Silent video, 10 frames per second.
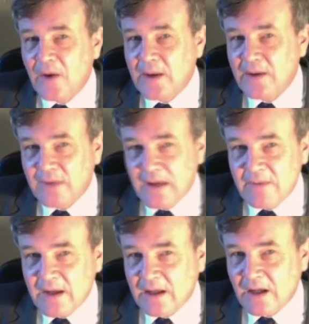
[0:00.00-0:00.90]
if
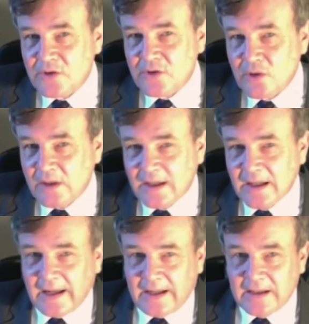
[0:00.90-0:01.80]
it goes wrong
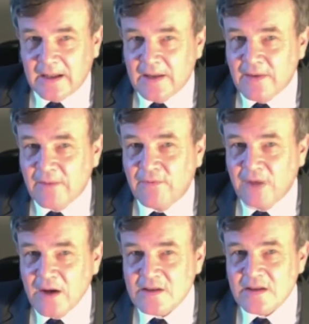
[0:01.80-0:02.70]
again,
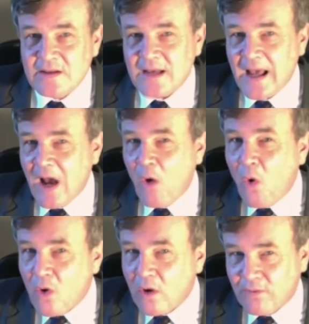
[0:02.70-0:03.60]
voters,
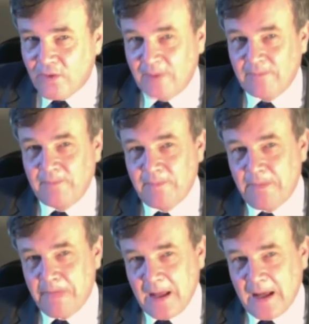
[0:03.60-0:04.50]
all of them,
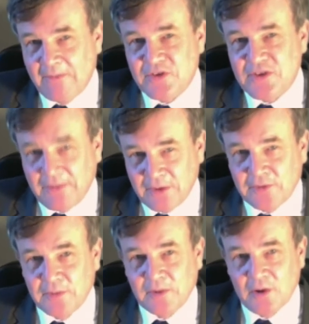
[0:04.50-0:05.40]
have suffered
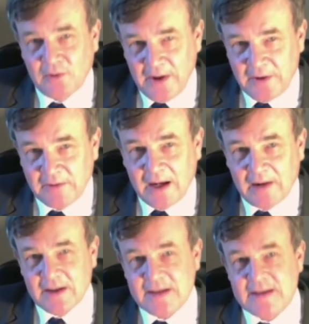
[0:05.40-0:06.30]
from
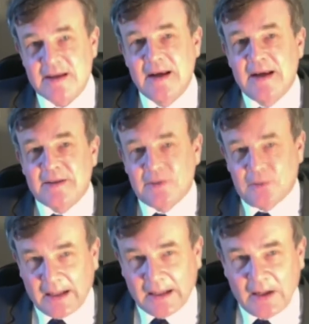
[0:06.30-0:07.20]
coronavirus,
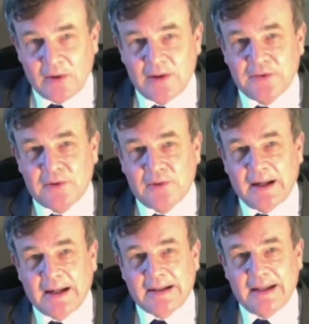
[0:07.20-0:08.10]
directly or
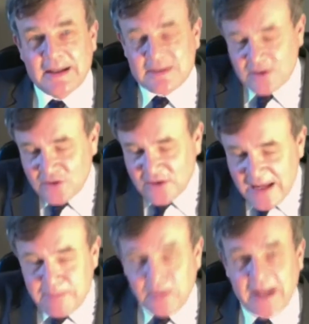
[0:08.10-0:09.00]
indirectly. It's
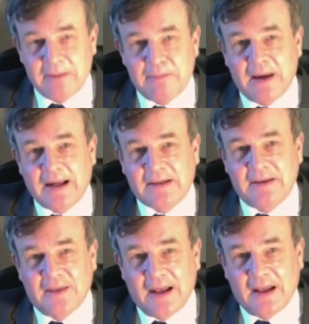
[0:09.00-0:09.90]
deeply impacted
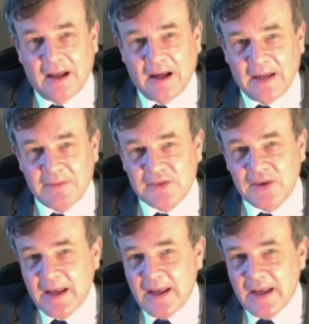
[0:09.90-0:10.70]
their lives.